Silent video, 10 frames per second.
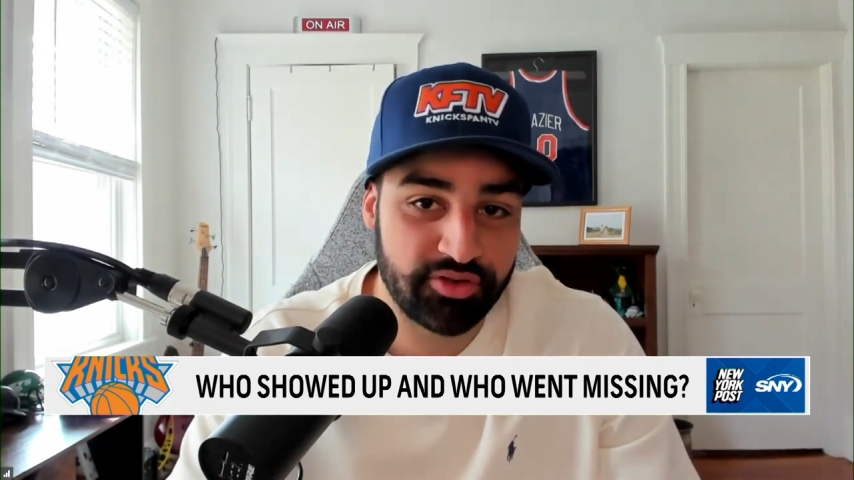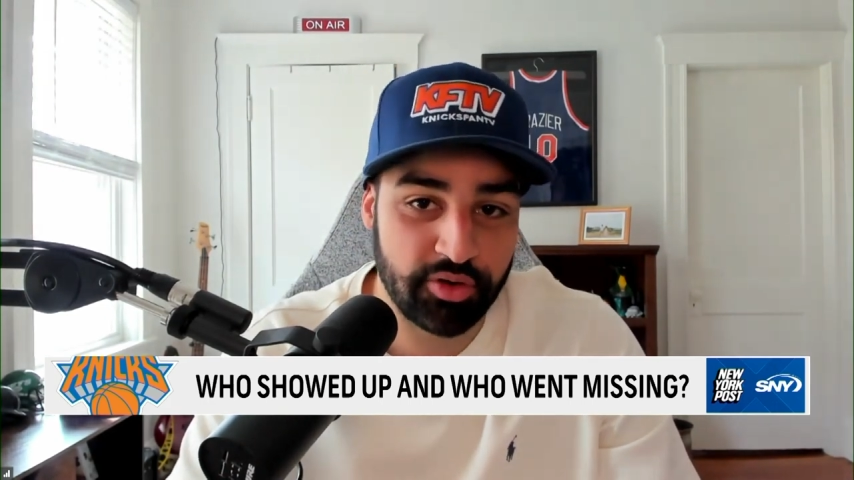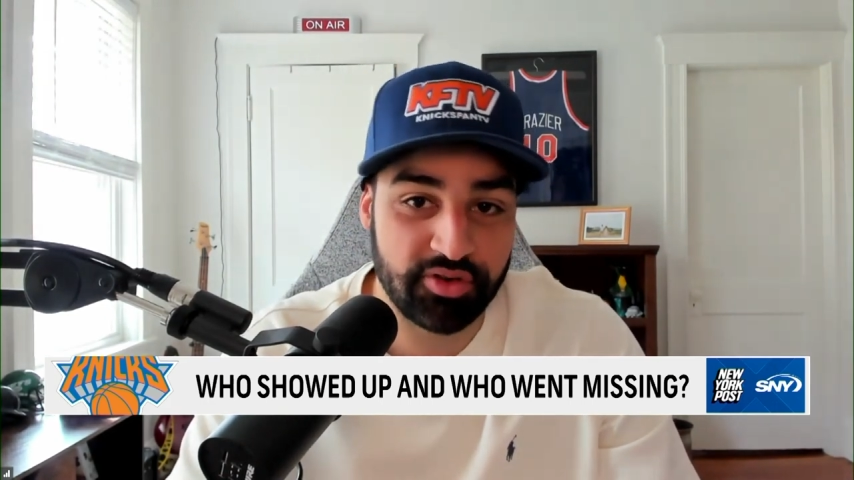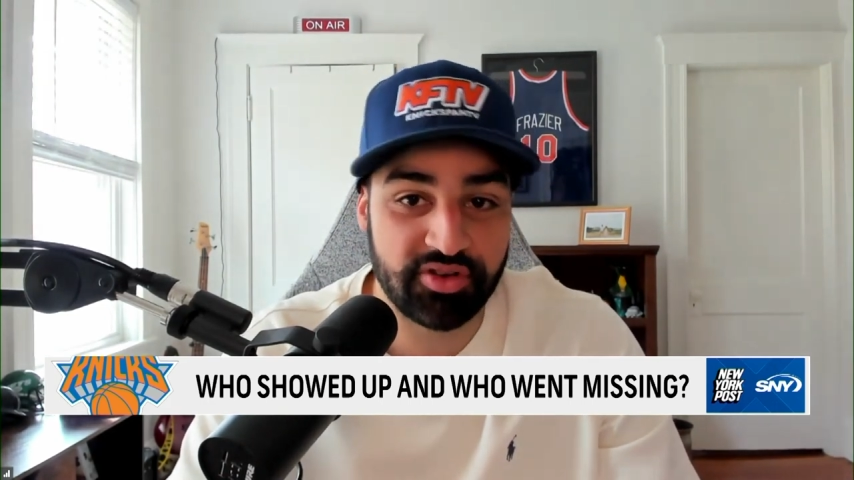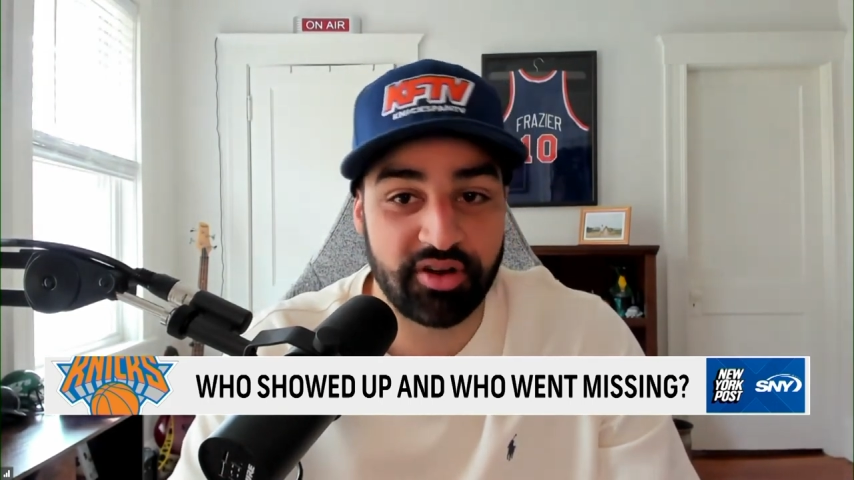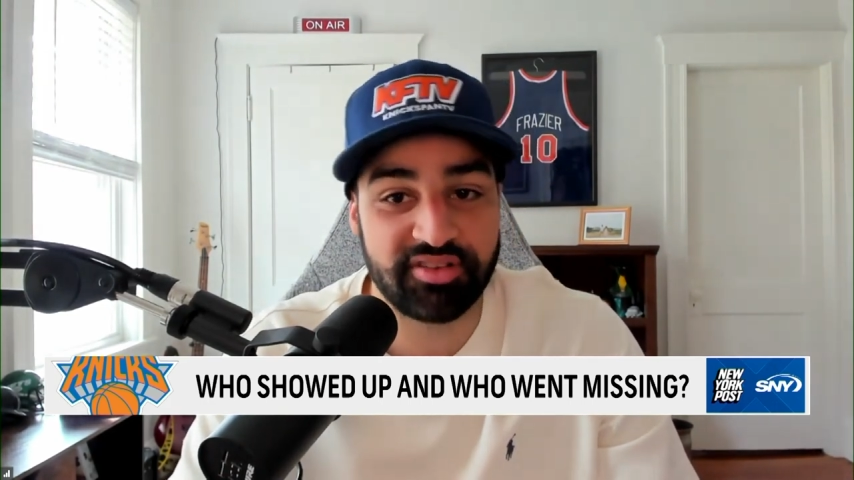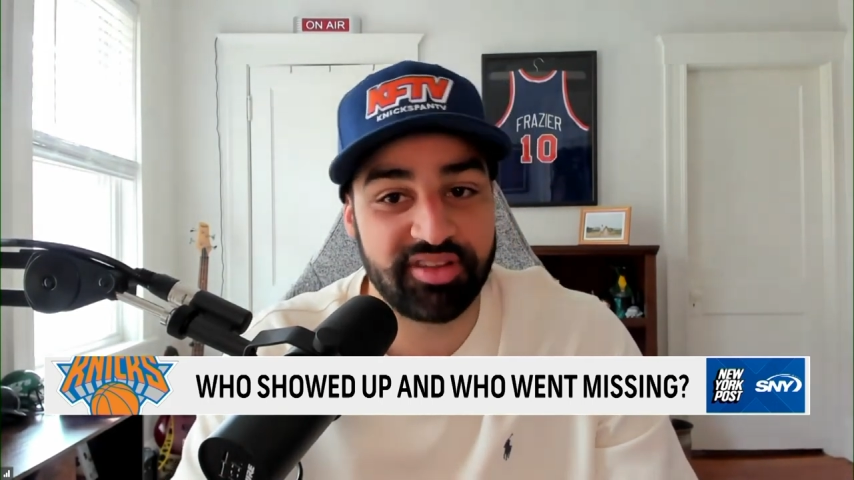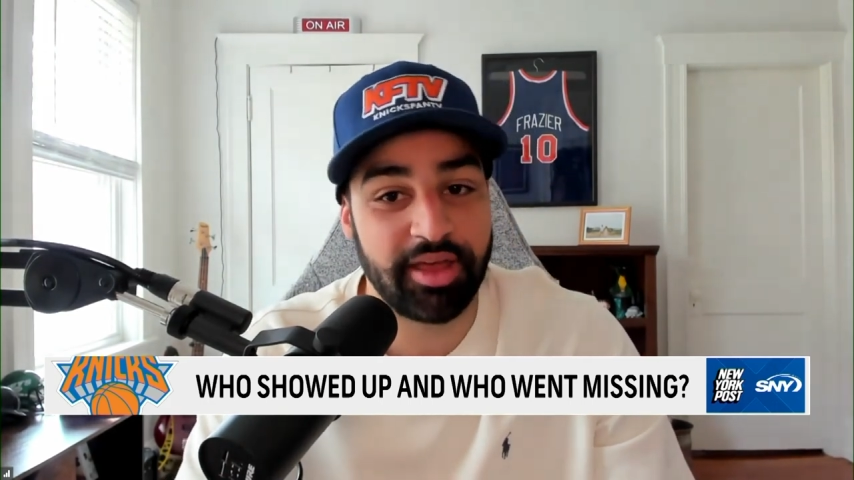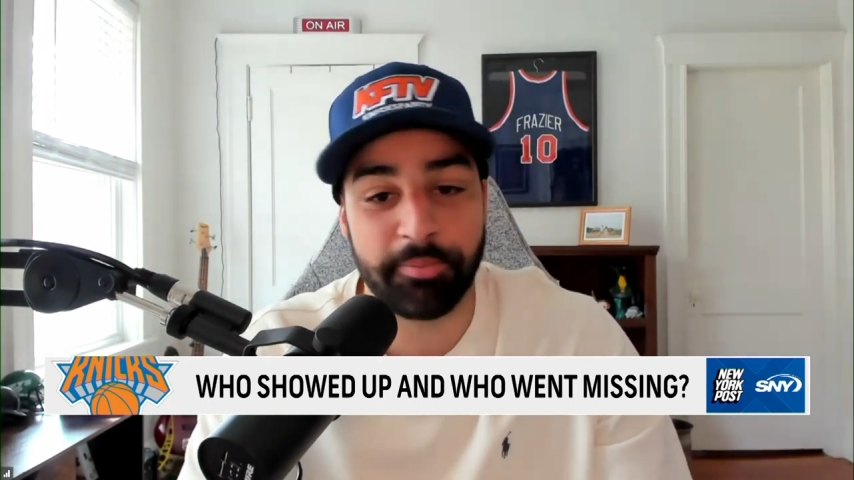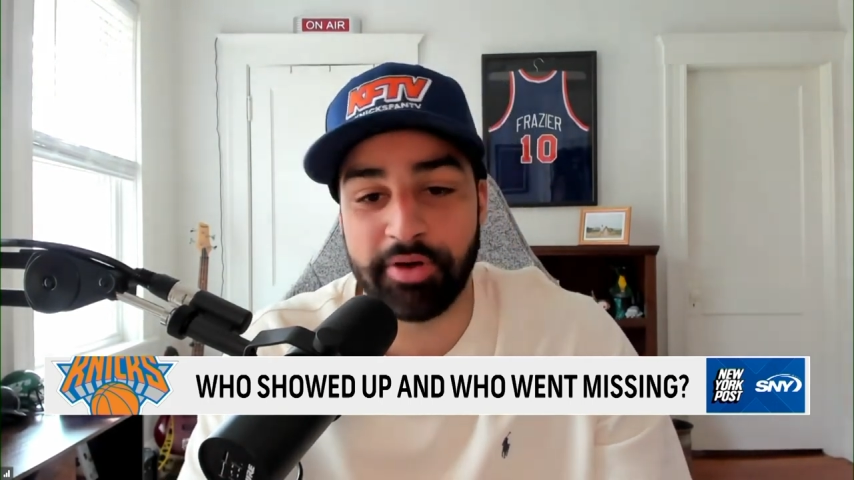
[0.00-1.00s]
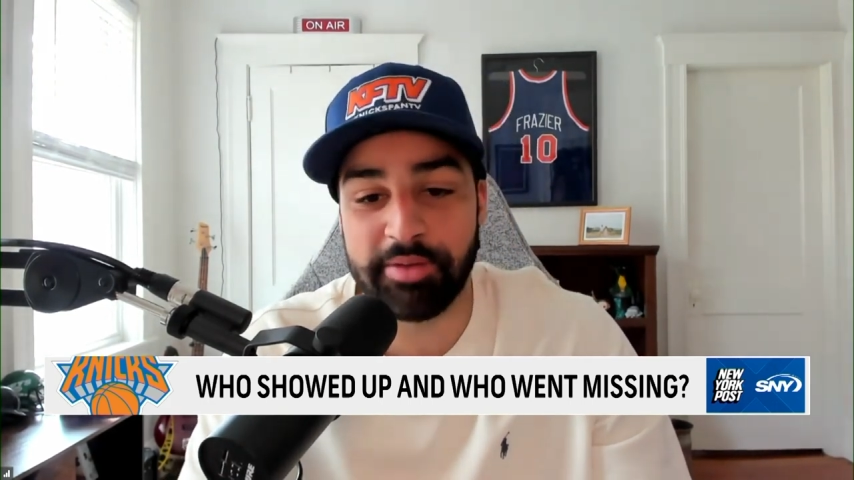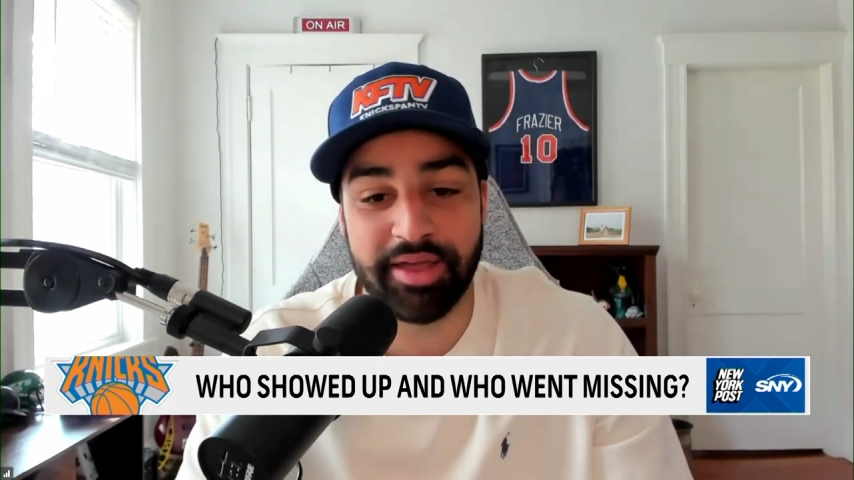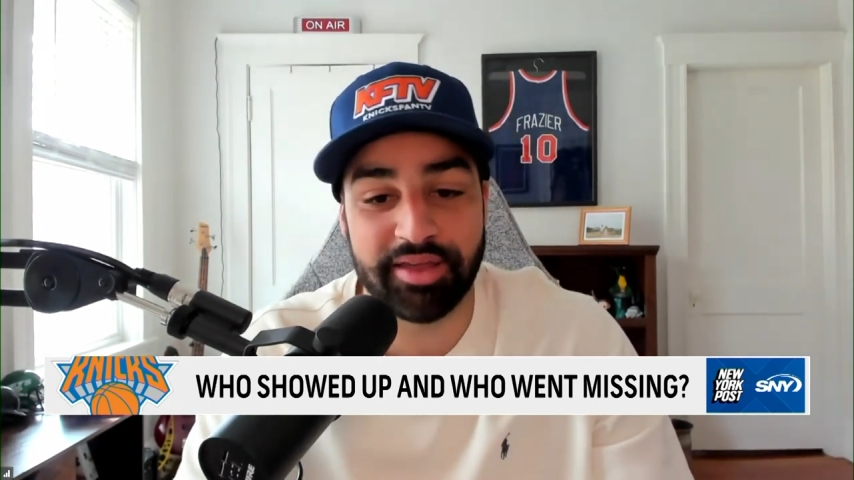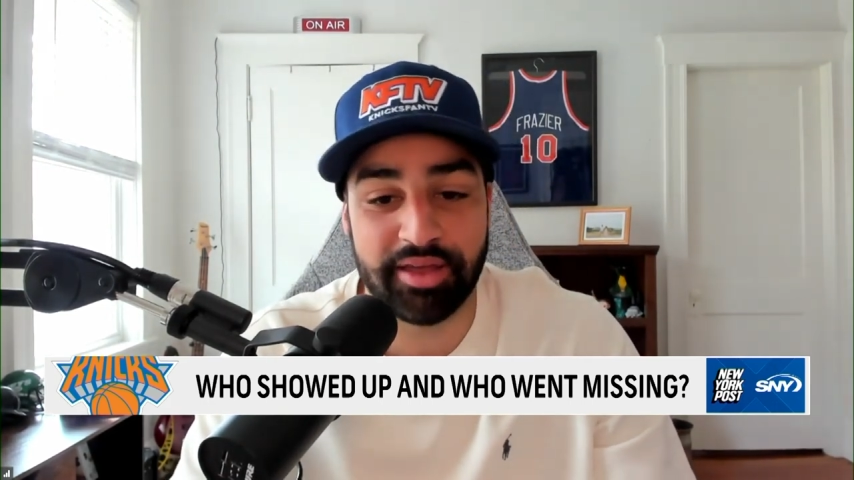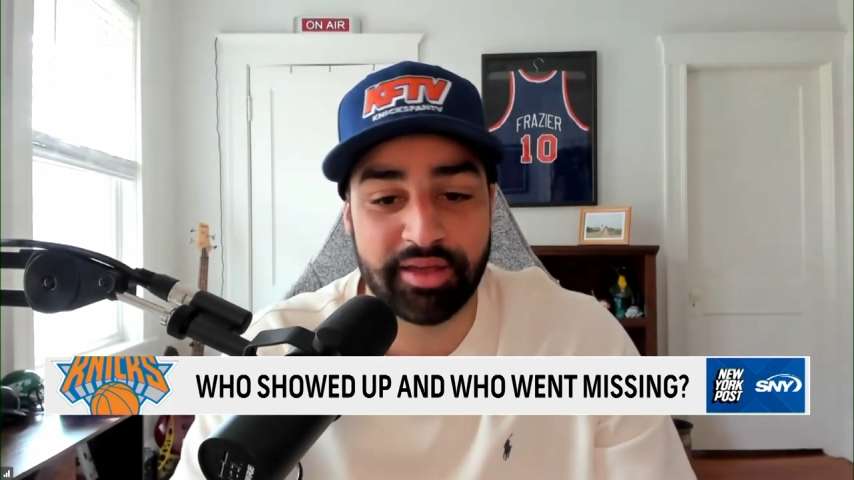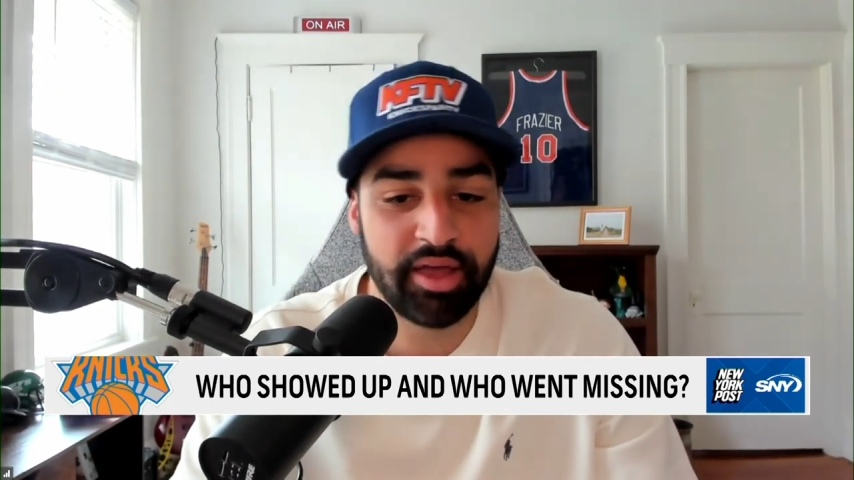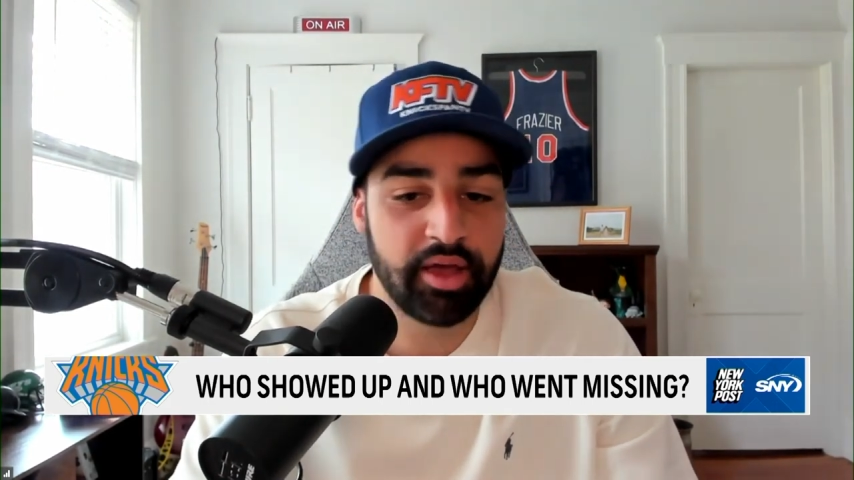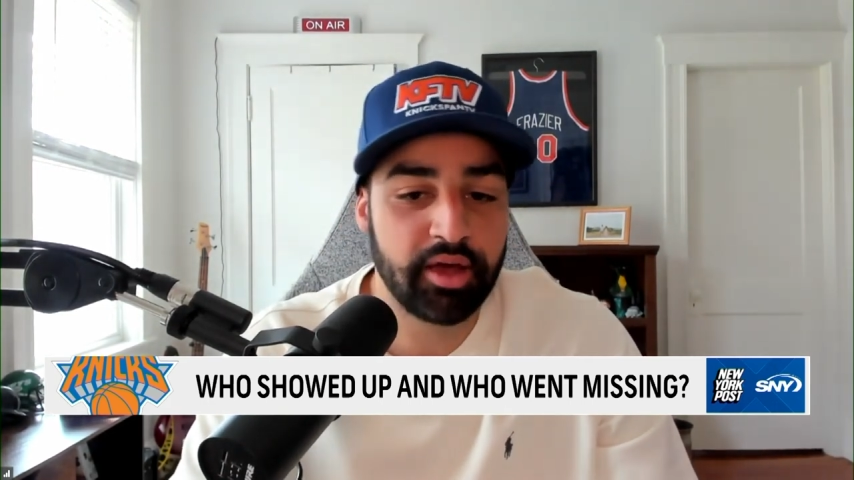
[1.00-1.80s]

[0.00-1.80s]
So you're starting to see that playmaking